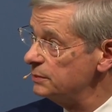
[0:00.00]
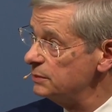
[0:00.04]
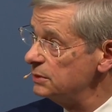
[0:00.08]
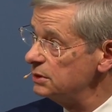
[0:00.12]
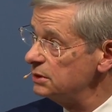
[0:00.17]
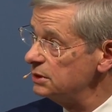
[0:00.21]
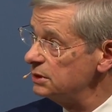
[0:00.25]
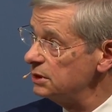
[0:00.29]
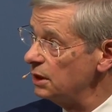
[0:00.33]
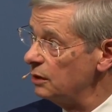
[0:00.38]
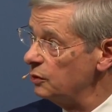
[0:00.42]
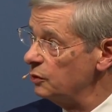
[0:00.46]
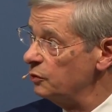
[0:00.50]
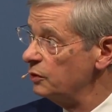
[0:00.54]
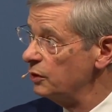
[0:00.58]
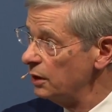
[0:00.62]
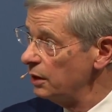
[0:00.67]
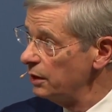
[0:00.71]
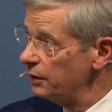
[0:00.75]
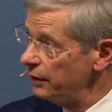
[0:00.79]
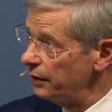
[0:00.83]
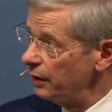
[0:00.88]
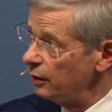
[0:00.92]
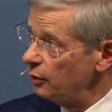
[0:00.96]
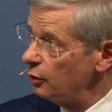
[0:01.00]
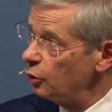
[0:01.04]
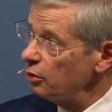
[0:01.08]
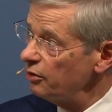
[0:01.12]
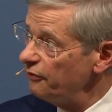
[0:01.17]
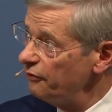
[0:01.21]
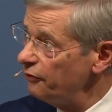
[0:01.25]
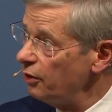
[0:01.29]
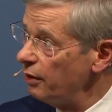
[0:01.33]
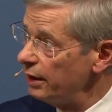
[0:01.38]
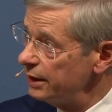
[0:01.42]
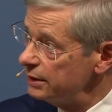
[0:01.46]
So, got to
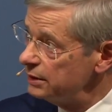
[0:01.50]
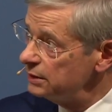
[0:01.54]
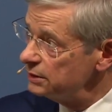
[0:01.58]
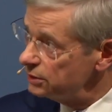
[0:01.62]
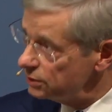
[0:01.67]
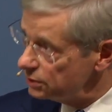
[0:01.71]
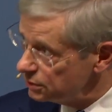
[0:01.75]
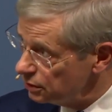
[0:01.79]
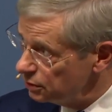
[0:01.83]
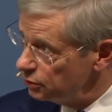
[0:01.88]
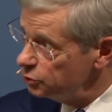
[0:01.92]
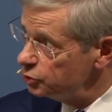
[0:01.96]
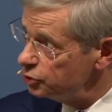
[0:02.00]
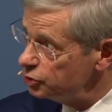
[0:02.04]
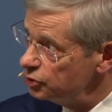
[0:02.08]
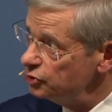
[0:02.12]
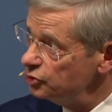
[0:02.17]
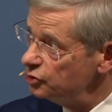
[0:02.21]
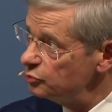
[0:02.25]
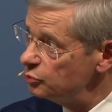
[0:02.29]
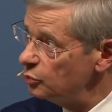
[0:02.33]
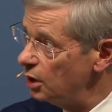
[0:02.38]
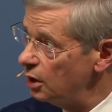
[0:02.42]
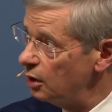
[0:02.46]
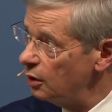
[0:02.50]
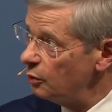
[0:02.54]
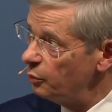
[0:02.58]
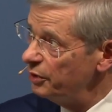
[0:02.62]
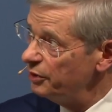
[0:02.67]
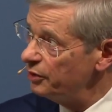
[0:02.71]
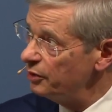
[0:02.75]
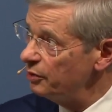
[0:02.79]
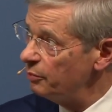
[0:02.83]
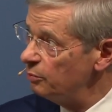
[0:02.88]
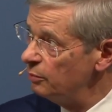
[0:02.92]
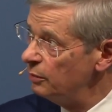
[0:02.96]
find solutions, work with
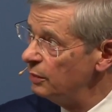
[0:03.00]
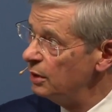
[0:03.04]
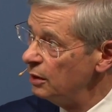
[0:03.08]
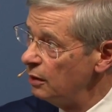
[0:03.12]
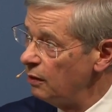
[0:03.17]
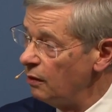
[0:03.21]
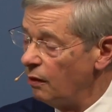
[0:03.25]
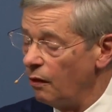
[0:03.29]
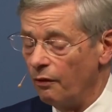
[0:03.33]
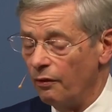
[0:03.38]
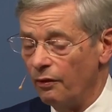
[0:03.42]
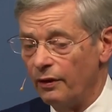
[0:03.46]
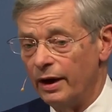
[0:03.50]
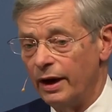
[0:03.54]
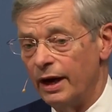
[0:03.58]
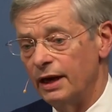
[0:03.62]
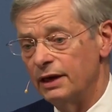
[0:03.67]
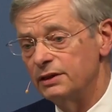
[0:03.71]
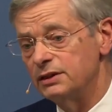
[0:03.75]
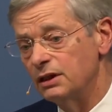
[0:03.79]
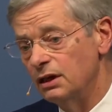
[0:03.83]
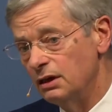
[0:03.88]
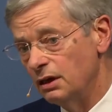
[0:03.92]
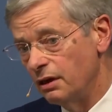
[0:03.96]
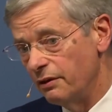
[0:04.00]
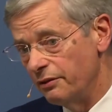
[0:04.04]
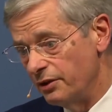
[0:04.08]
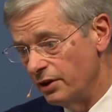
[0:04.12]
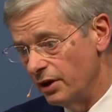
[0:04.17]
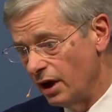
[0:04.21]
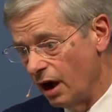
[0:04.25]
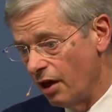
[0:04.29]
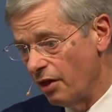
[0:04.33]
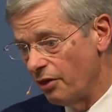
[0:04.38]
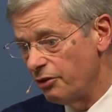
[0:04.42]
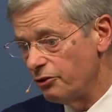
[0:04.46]
them on that. The
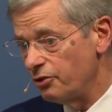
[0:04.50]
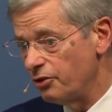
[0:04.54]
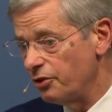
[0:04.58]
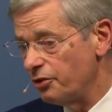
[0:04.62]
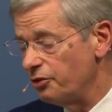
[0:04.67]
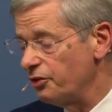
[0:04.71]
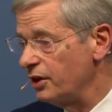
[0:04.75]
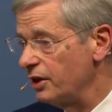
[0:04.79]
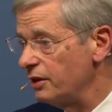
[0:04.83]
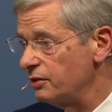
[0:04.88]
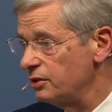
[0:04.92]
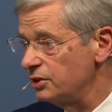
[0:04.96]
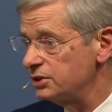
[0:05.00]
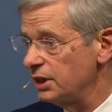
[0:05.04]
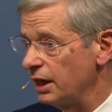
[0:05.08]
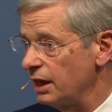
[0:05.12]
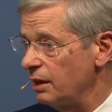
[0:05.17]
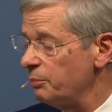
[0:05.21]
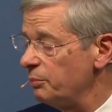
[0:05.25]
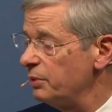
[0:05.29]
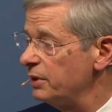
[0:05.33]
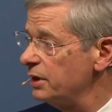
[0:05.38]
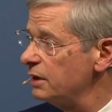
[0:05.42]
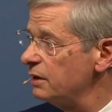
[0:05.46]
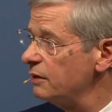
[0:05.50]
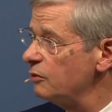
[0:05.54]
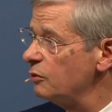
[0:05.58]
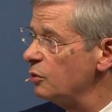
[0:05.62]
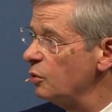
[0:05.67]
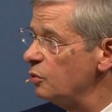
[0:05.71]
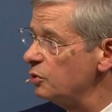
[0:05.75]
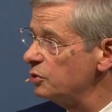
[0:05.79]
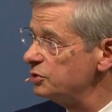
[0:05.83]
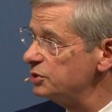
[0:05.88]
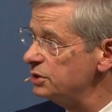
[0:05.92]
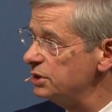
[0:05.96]
other thing that's happening, of
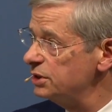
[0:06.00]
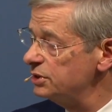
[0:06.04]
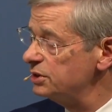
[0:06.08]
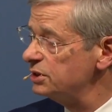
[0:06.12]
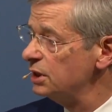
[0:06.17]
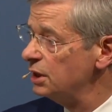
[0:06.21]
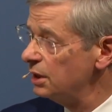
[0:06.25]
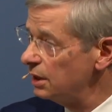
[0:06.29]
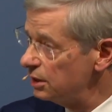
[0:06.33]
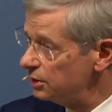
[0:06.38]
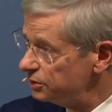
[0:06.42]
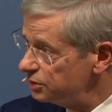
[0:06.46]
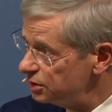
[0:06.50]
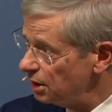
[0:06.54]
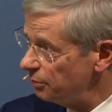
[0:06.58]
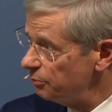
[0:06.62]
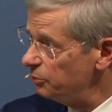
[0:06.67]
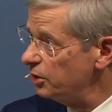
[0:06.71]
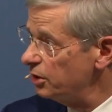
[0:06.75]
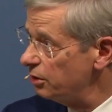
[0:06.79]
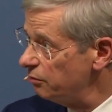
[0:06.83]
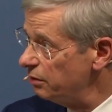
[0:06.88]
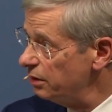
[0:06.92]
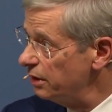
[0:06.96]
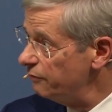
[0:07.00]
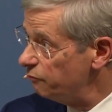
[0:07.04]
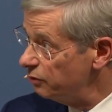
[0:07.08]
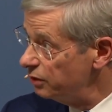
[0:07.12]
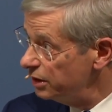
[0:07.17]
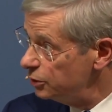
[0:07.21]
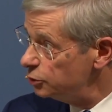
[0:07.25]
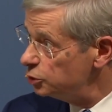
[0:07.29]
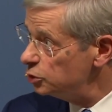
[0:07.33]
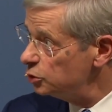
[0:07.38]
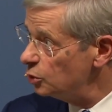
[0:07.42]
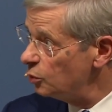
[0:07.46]
course, is some degree of
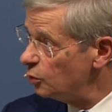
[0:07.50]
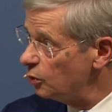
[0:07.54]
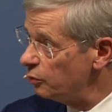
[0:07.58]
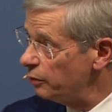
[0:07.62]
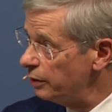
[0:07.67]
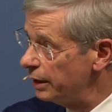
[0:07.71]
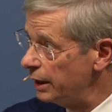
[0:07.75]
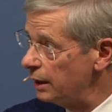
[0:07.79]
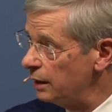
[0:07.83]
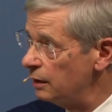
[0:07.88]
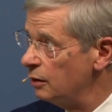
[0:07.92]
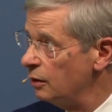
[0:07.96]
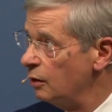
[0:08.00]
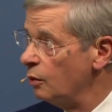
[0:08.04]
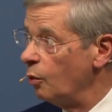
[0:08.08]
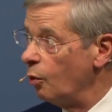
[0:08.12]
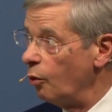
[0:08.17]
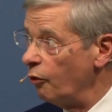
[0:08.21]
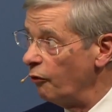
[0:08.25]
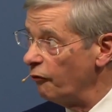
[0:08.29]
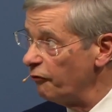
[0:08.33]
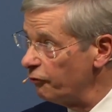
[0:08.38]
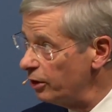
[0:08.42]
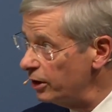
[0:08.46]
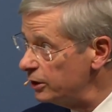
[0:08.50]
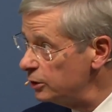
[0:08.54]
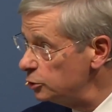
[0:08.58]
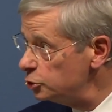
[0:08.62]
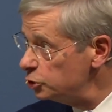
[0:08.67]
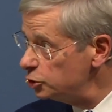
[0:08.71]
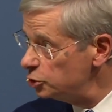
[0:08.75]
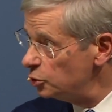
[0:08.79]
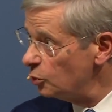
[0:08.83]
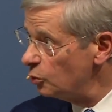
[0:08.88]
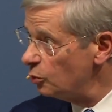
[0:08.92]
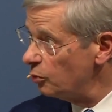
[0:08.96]
reshoring or
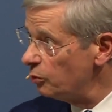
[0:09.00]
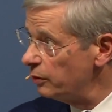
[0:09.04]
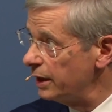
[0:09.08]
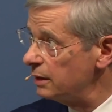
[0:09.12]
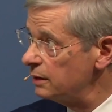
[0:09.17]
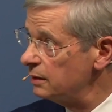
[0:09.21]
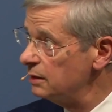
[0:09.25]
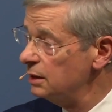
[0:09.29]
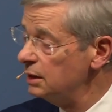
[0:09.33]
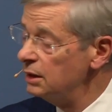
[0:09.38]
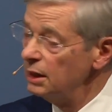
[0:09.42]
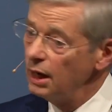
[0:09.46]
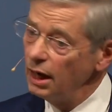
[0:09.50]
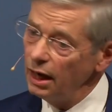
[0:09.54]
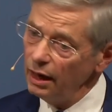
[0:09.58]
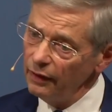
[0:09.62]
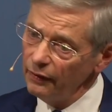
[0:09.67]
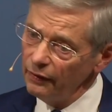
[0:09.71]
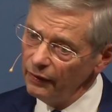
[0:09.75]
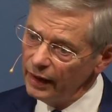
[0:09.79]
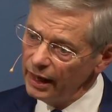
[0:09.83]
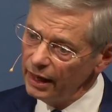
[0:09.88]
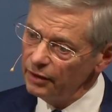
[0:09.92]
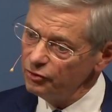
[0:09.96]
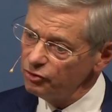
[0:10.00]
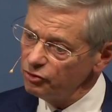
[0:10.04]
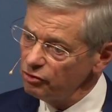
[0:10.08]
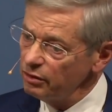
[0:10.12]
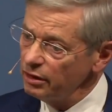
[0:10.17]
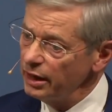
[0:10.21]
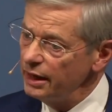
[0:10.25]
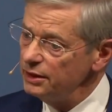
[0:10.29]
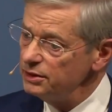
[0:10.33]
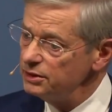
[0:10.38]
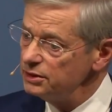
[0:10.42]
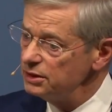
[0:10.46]
friendshoring, and that's
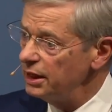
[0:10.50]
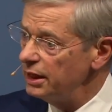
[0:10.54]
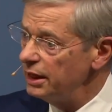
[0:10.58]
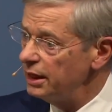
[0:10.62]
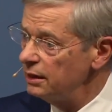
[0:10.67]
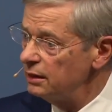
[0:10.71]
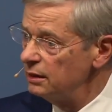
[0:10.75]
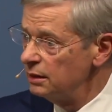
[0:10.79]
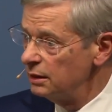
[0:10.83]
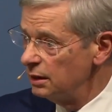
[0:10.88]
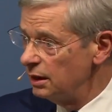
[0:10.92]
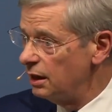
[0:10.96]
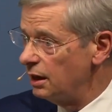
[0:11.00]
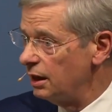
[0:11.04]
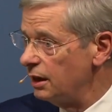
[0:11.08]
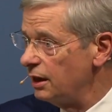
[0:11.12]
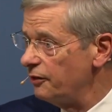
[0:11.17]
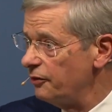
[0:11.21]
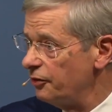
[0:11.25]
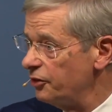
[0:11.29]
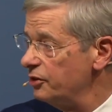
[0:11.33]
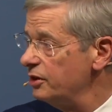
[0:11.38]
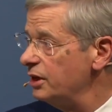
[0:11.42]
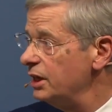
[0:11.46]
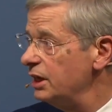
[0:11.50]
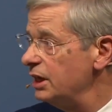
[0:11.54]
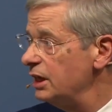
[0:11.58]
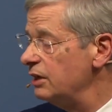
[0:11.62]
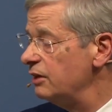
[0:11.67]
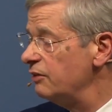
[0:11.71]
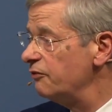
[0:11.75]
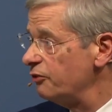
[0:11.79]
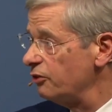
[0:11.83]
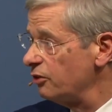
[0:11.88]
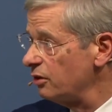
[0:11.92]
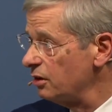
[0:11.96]
creating the
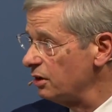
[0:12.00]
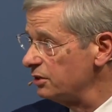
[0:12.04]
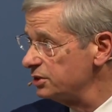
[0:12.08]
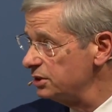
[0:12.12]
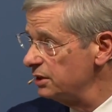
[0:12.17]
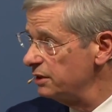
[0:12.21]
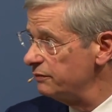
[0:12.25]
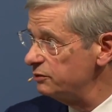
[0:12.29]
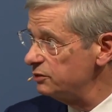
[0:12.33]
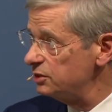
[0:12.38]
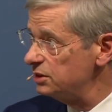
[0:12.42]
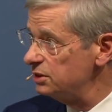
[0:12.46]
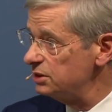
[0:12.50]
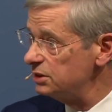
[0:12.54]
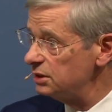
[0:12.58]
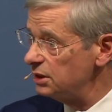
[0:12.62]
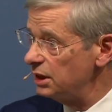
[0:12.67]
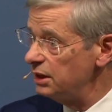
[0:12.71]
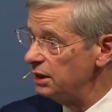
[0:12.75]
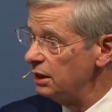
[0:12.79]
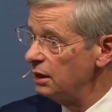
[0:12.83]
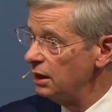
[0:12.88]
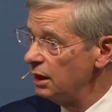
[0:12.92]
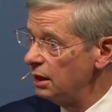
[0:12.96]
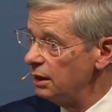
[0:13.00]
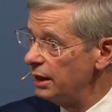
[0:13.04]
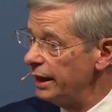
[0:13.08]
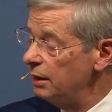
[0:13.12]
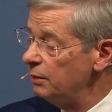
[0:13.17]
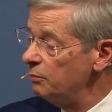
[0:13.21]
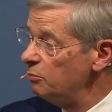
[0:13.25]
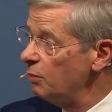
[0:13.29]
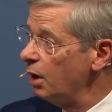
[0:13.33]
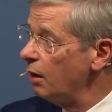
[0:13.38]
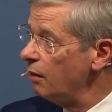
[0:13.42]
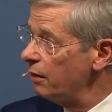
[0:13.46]
need for our services
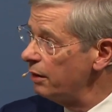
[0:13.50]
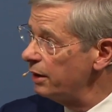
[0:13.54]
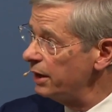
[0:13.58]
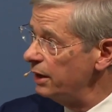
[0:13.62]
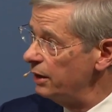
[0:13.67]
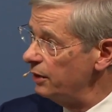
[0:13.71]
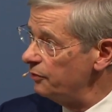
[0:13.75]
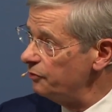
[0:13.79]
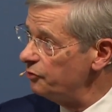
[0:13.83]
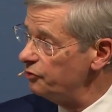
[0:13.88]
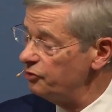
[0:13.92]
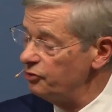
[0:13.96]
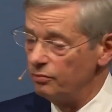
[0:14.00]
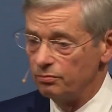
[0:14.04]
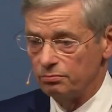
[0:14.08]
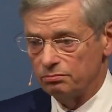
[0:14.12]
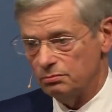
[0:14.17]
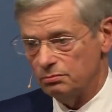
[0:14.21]
in markets,